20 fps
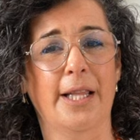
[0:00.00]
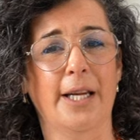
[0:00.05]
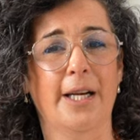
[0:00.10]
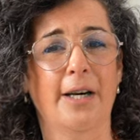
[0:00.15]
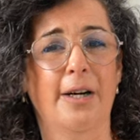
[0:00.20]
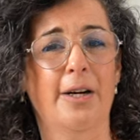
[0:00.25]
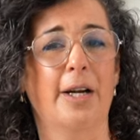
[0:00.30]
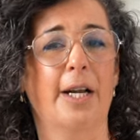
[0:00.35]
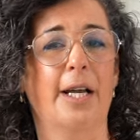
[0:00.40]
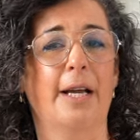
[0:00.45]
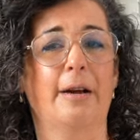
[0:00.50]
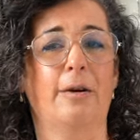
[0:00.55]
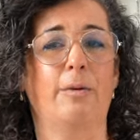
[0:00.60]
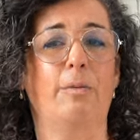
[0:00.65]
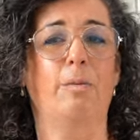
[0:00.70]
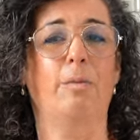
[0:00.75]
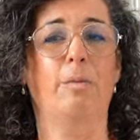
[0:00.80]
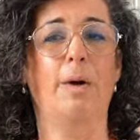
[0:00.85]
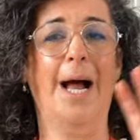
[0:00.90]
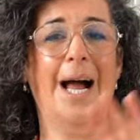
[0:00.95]
the garlic
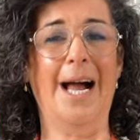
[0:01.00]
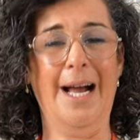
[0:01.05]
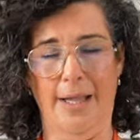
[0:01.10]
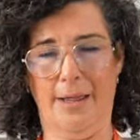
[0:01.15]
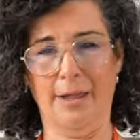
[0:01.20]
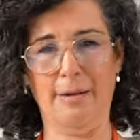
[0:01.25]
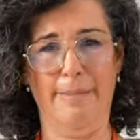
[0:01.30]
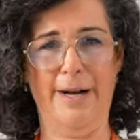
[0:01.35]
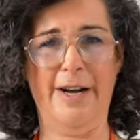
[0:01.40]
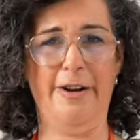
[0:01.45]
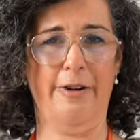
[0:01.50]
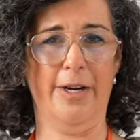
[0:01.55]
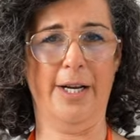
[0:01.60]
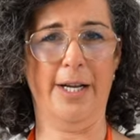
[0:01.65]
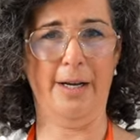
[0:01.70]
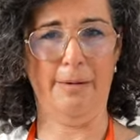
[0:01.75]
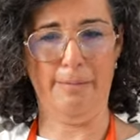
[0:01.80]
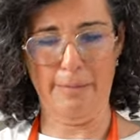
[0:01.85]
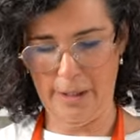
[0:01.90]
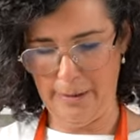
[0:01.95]
at the
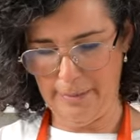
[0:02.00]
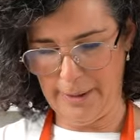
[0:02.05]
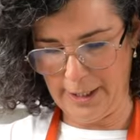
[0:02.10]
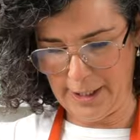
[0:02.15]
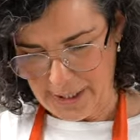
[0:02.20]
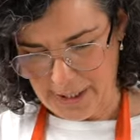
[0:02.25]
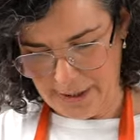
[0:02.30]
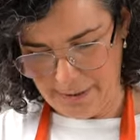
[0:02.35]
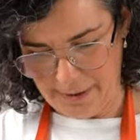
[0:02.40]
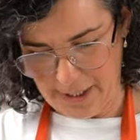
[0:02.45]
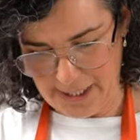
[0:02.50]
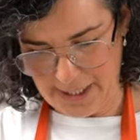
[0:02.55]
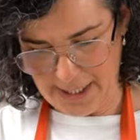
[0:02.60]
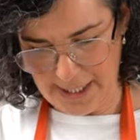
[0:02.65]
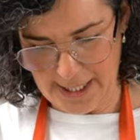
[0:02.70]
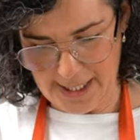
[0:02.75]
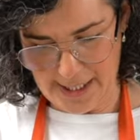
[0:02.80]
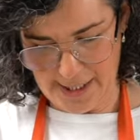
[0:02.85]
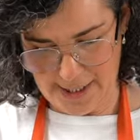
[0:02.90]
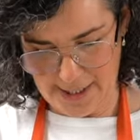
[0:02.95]
marinade moment. So this
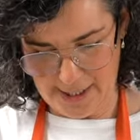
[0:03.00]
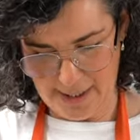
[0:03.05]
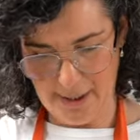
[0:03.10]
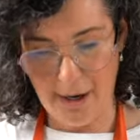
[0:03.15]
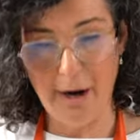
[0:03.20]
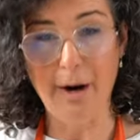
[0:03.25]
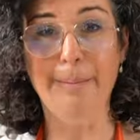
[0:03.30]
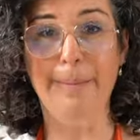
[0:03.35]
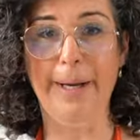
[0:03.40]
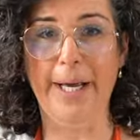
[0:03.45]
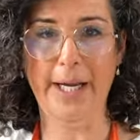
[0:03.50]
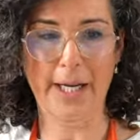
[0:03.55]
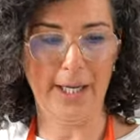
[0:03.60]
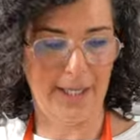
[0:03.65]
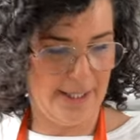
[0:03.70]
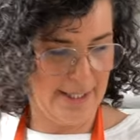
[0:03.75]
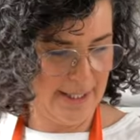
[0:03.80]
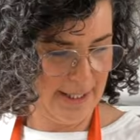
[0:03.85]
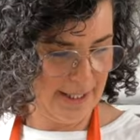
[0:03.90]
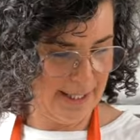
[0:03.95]
is our
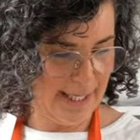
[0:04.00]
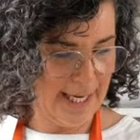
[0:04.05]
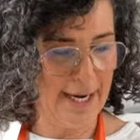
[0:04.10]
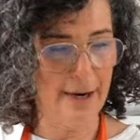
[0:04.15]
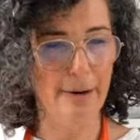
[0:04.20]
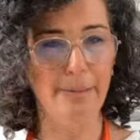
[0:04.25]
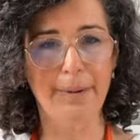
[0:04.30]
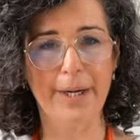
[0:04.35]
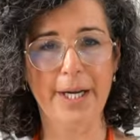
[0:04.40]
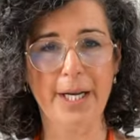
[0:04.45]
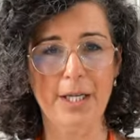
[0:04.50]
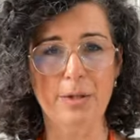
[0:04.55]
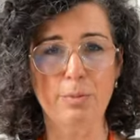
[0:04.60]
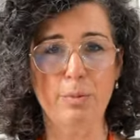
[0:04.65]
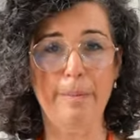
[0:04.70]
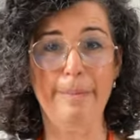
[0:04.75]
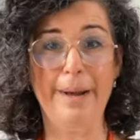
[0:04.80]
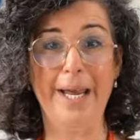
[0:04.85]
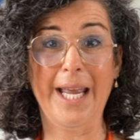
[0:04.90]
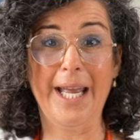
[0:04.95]
mix. Now, because
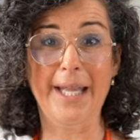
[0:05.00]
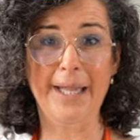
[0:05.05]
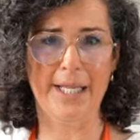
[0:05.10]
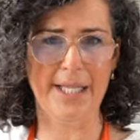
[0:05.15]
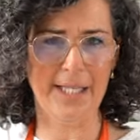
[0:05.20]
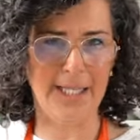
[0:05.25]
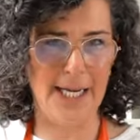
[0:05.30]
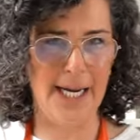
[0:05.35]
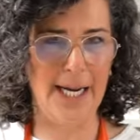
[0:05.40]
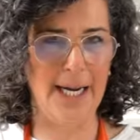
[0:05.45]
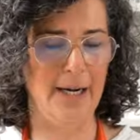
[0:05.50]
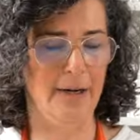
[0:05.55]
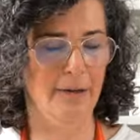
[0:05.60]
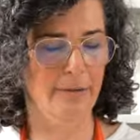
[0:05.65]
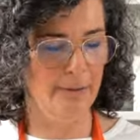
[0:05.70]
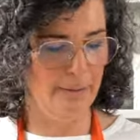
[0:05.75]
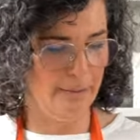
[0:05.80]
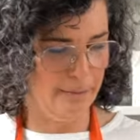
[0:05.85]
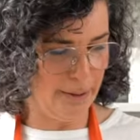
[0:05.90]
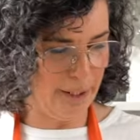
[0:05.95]
we're making this now,
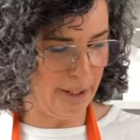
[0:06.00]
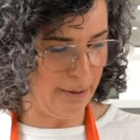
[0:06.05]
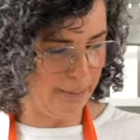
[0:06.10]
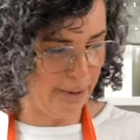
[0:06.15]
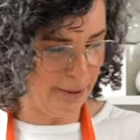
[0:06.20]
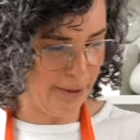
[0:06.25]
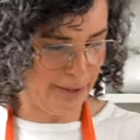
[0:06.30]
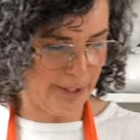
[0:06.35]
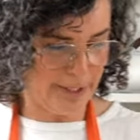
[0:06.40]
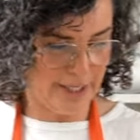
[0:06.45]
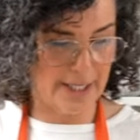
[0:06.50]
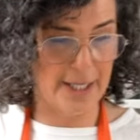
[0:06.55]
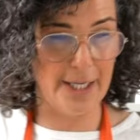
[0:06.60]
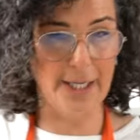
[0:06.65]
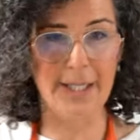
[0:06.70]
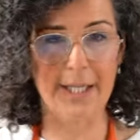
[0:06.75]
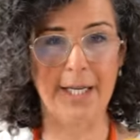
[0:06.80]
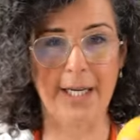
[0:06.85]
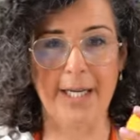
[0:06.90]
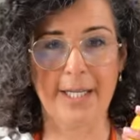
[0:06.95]
I'm gonna put it on the skirt
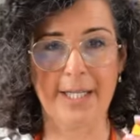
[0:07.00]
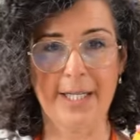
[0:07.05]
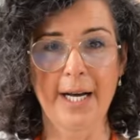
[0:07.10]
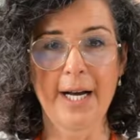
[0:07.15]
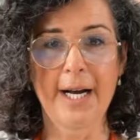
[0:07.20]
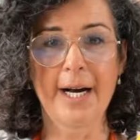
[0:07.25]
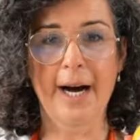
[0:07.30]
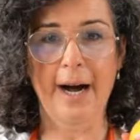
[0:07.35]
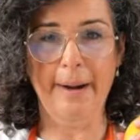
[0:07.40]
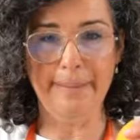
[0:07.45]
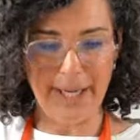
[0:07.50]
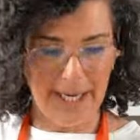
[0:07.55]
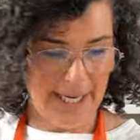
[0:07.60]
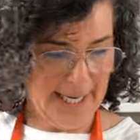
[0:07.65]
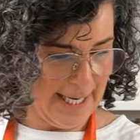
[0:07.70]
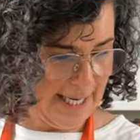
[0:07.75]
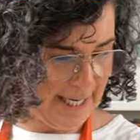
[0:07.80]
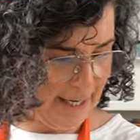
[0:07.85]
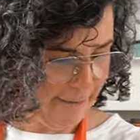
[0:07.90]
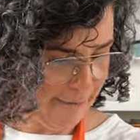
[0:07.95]
steaks, I'm gonna
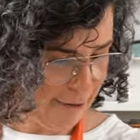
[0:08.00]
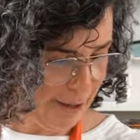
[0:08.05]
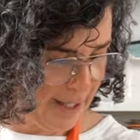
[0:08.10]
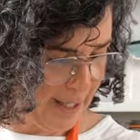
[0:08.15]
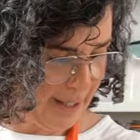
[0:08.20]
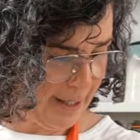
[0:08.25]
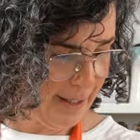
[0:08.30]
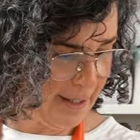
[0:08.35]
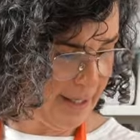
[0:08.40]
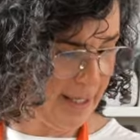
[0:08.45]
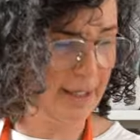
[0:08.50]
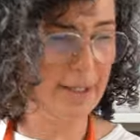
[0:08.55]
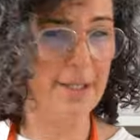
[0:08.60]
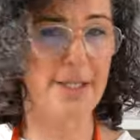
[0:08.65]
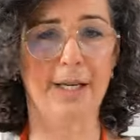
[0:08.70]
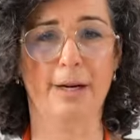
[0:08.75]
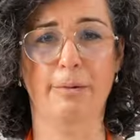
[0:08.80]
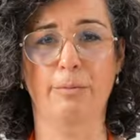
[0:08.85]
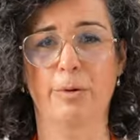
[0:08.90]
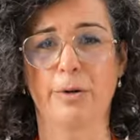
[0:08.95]
add everything else
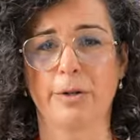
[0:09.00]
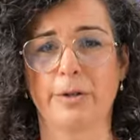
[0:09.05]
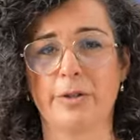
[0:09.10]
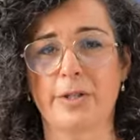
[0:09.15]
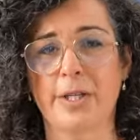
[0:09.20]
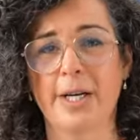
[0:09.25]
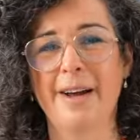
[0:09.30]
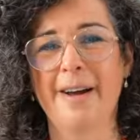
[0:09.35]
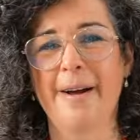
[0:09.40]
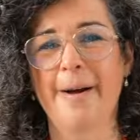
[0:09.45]
I want.